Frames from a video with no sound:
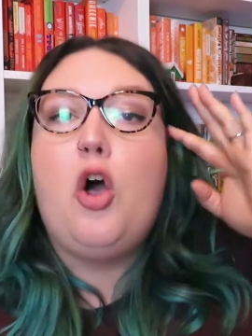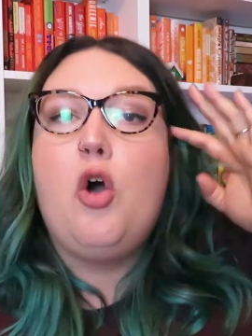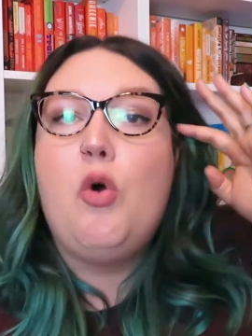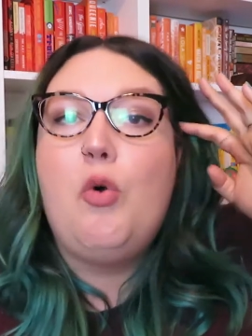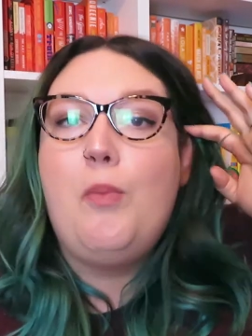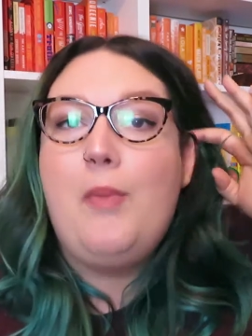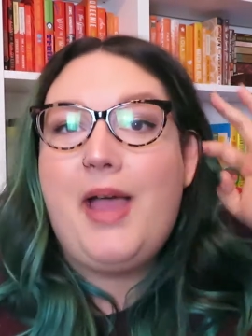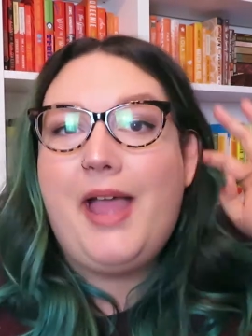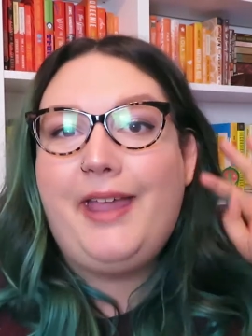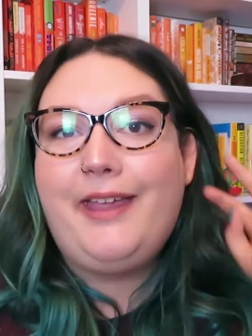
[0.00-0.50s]

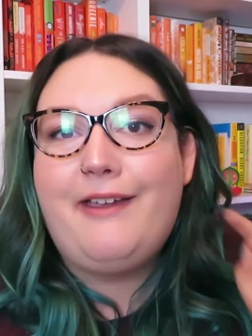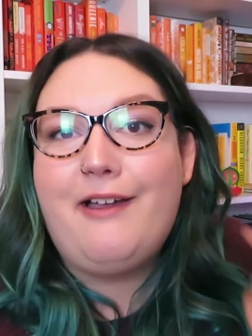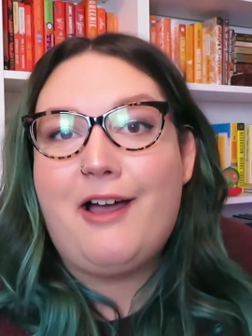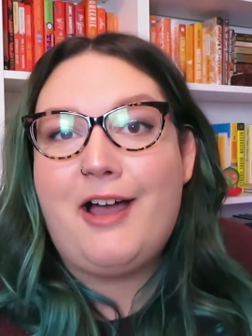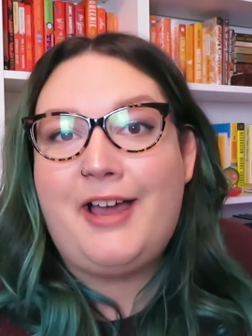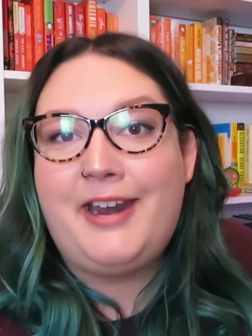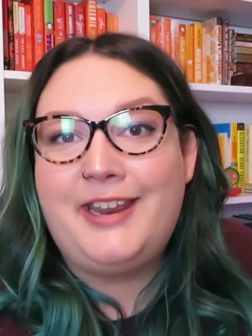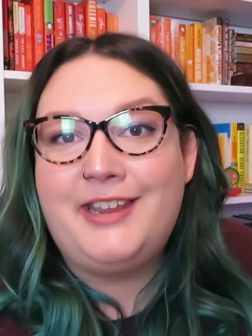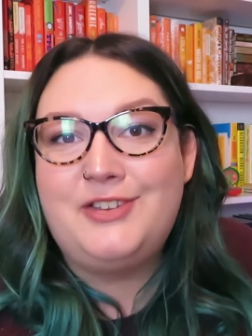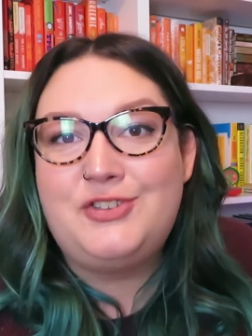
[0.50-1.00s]
Oh my
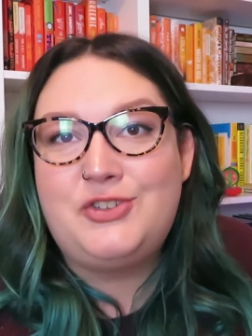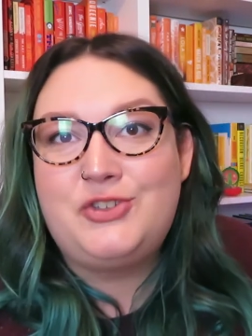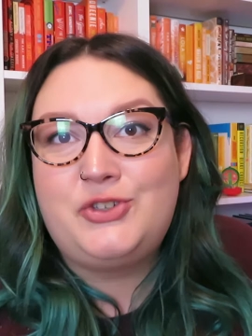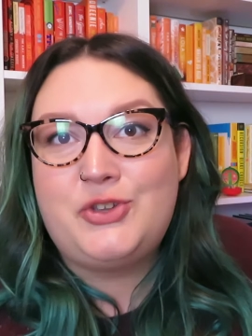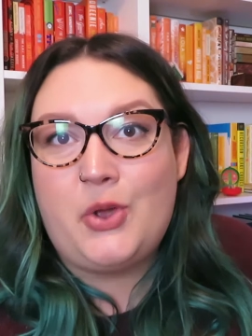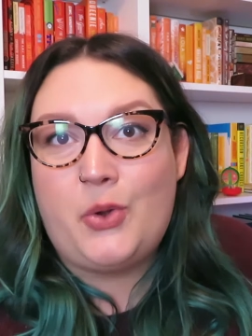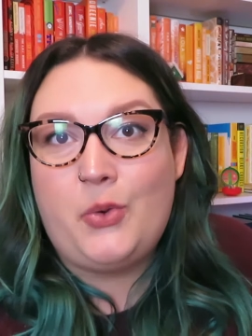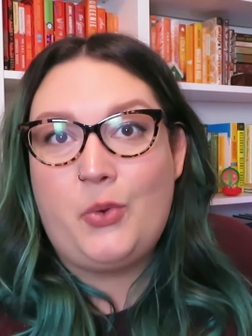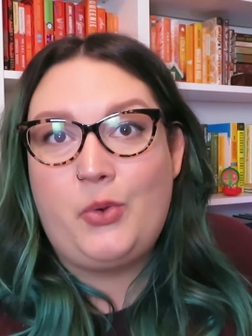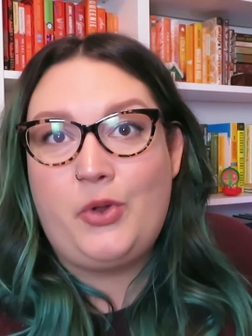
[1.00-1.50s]
god, it's
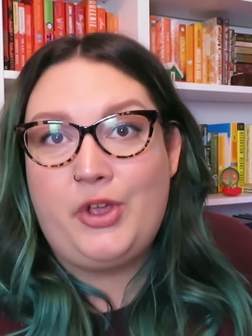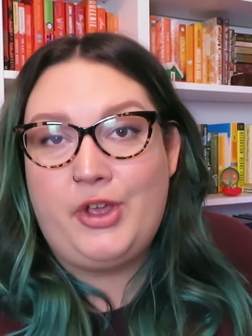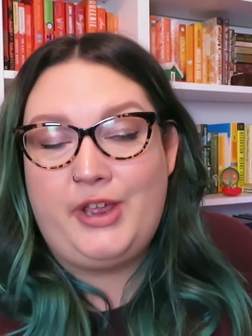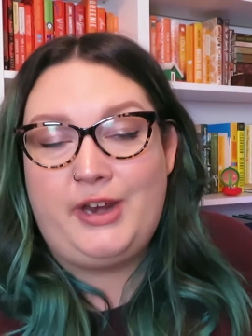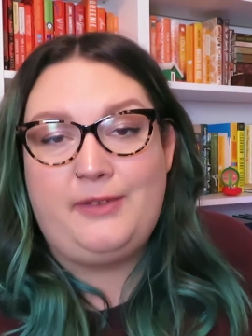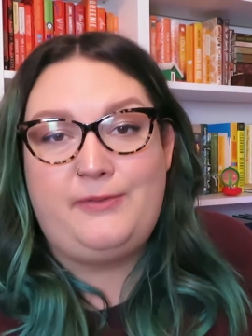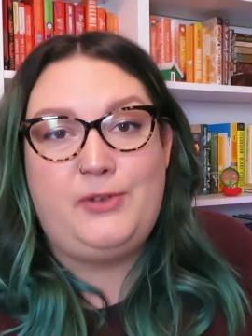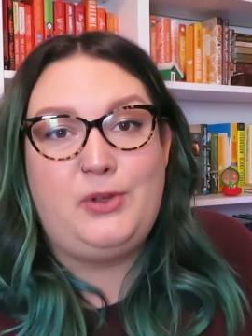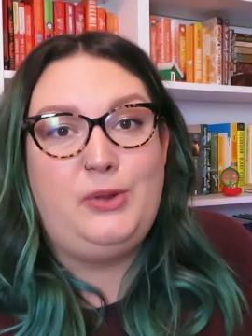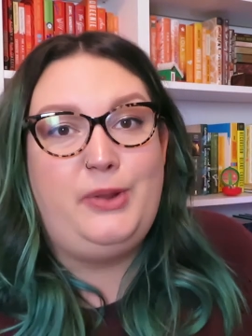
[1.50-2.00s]
so
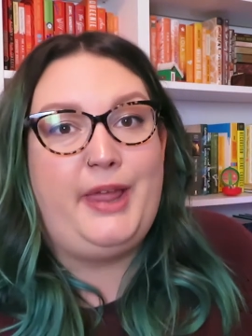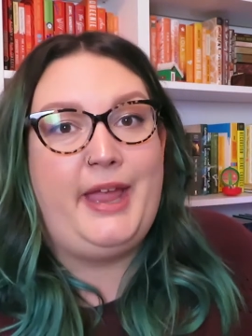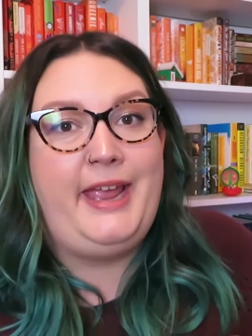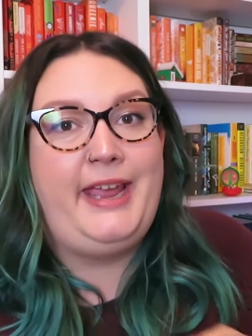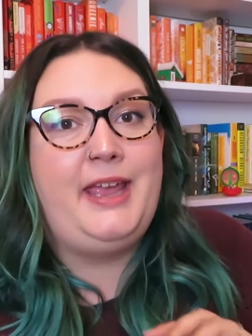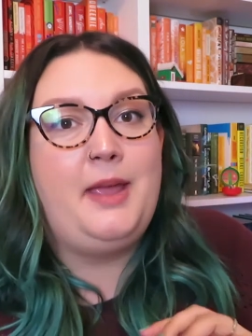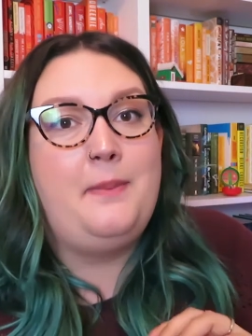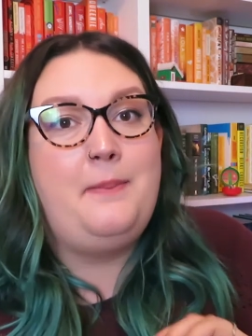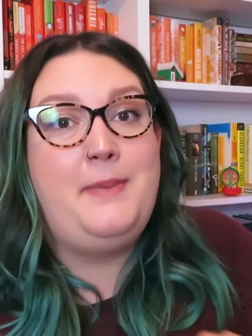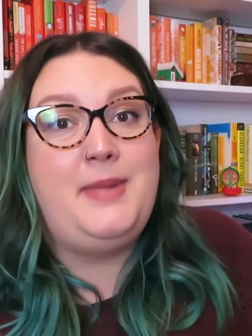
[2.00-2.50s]
good. If you
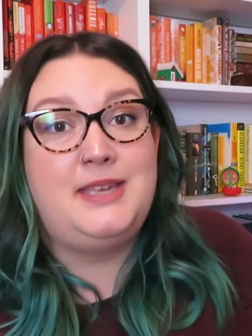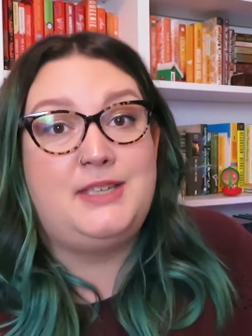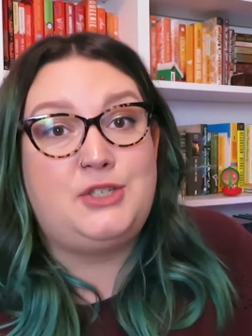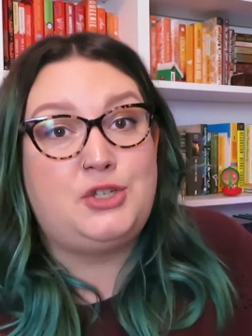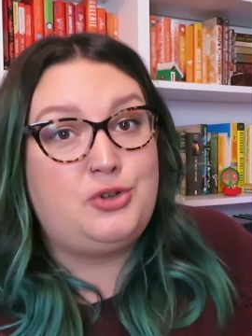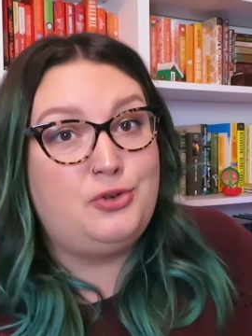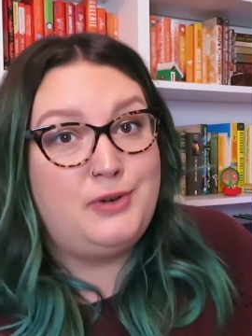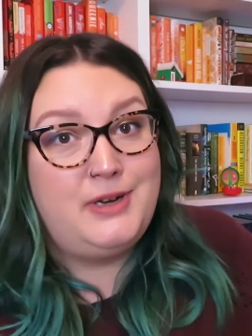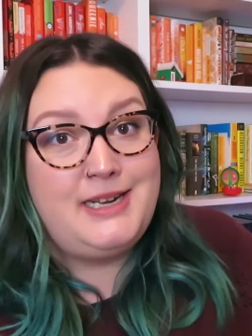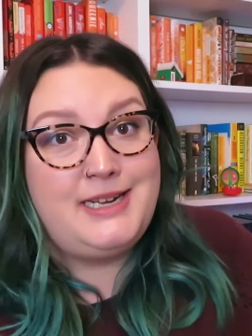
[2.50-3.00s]
like
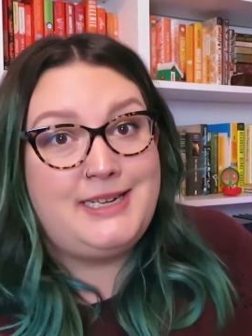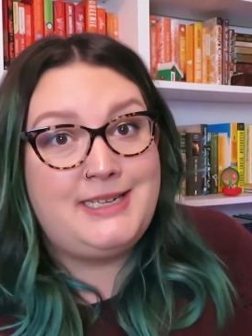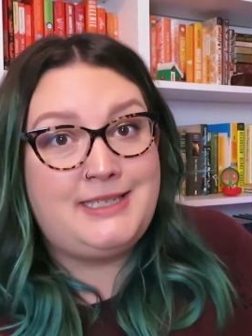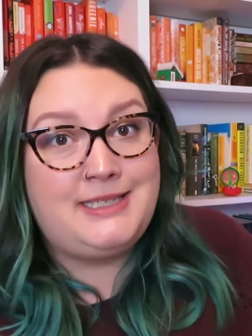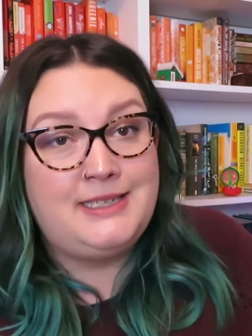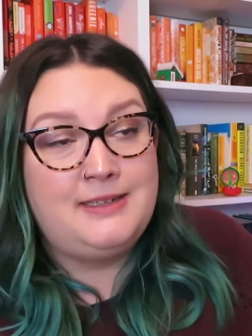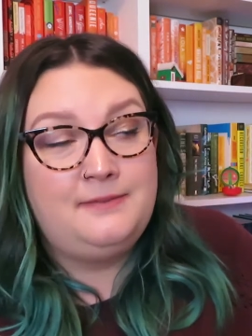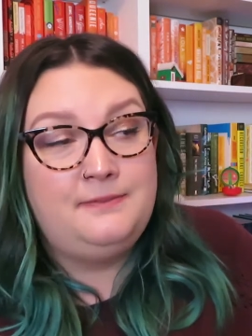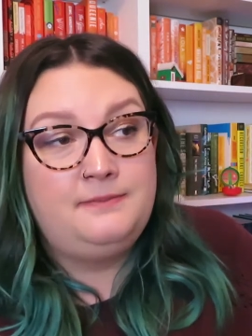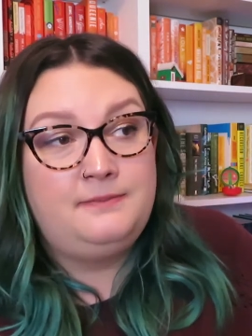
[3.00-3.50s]

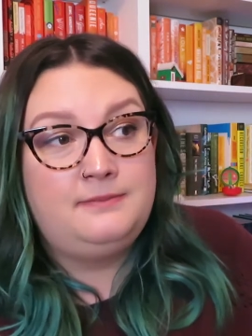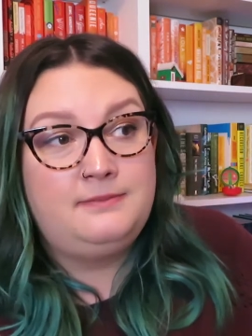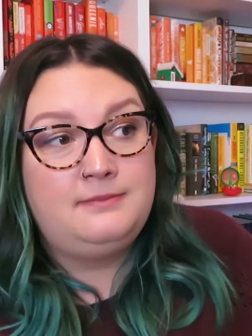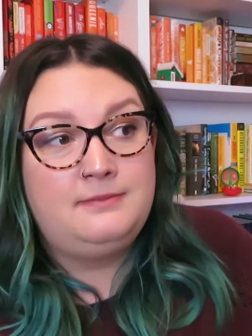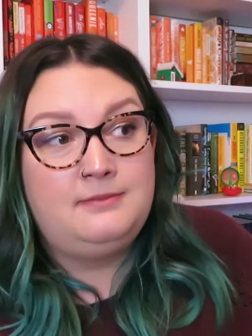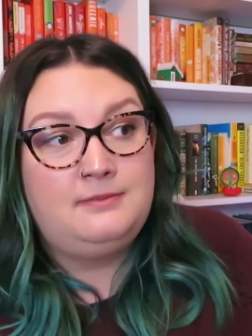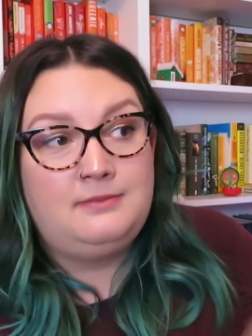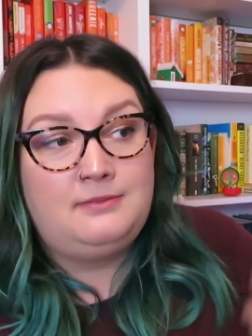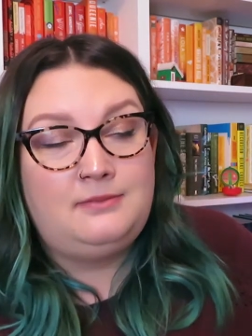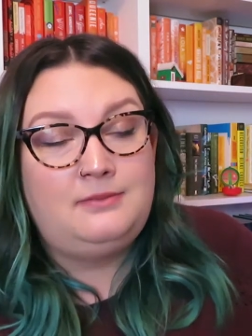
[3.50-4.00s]
mysteries,
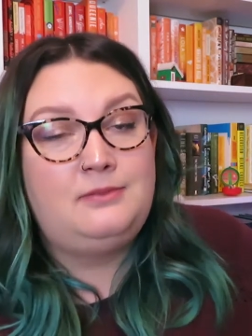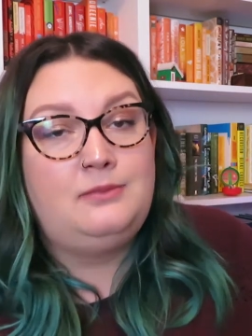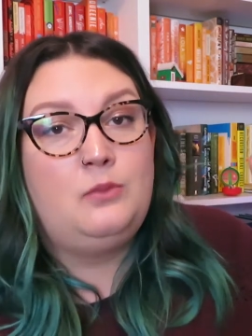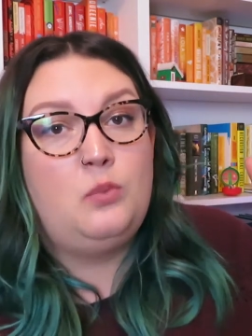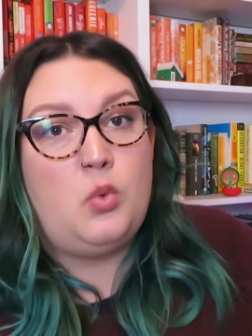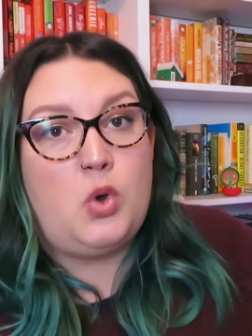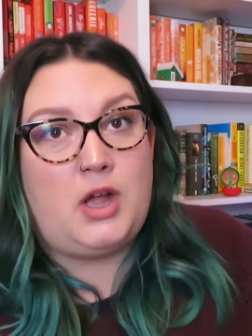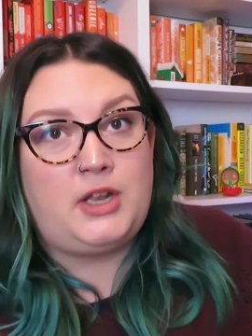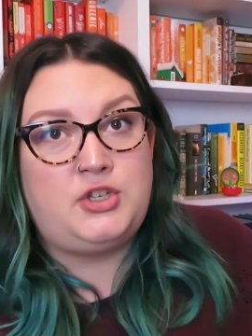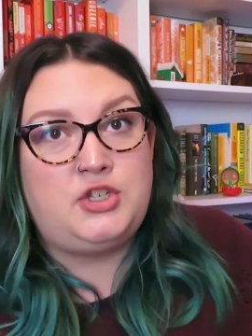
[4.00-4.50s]

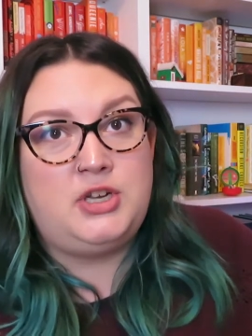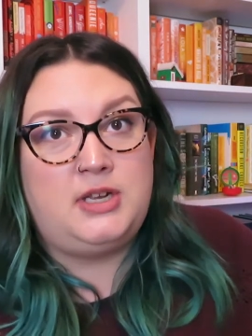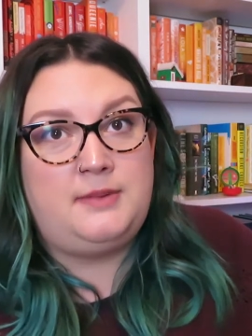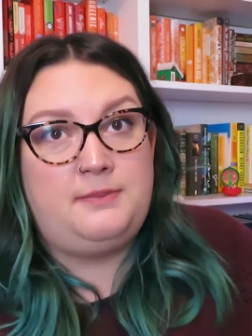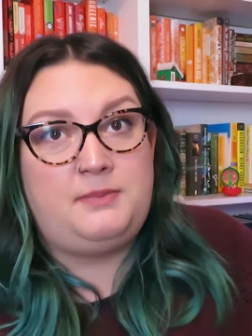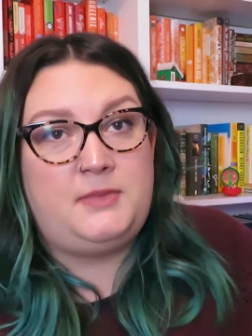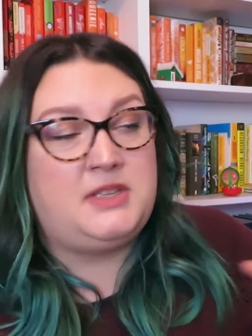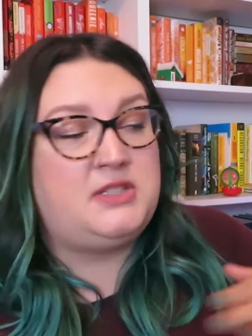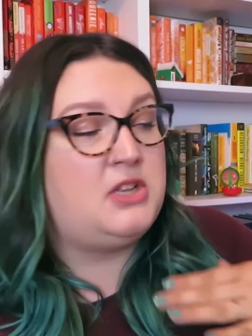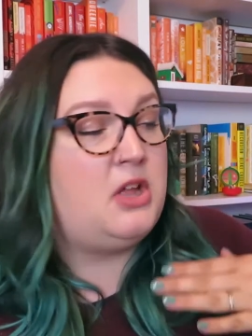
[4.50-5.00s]
watch it.
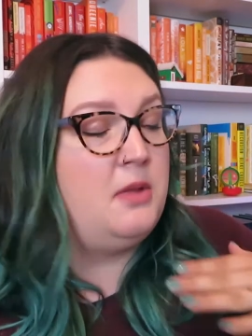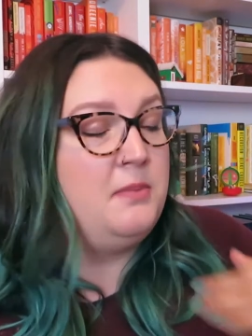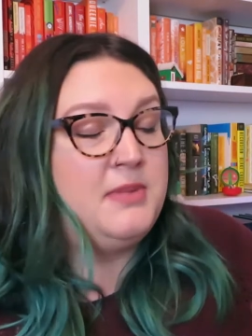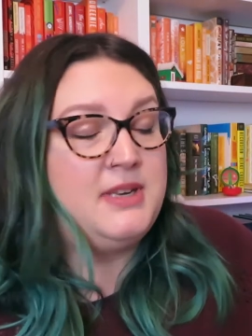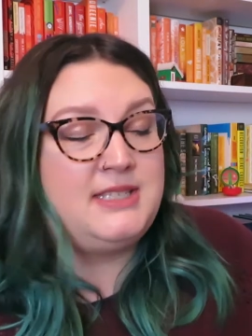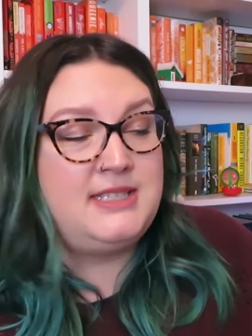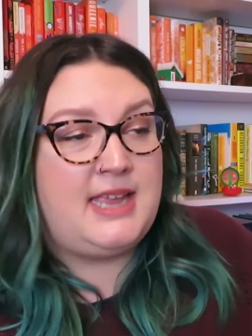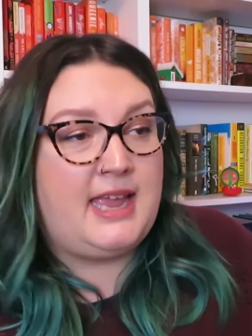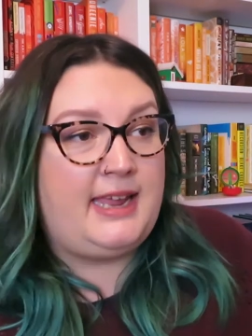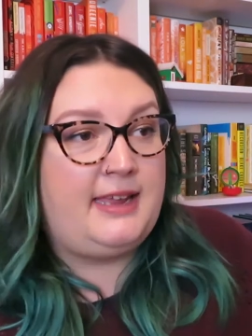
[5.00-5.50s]
That's all I'm
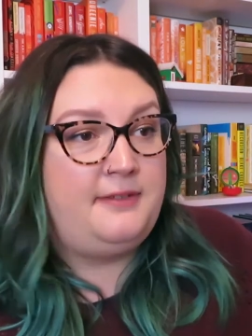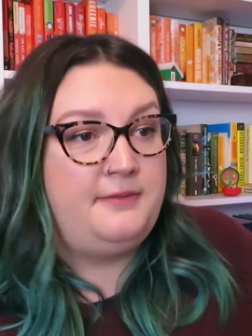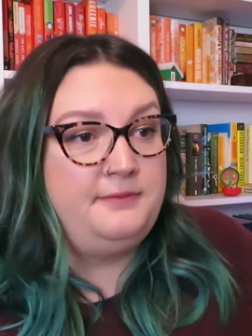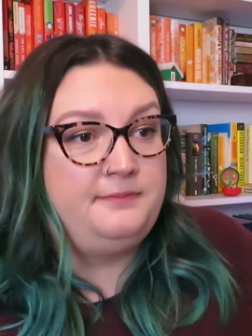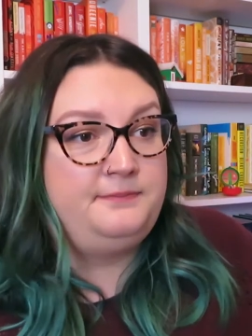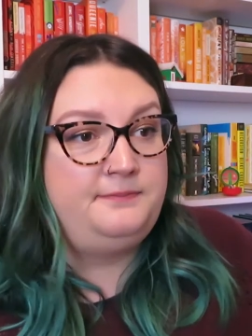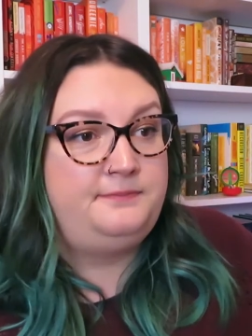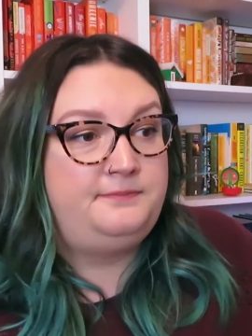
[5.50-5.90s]
gonna say.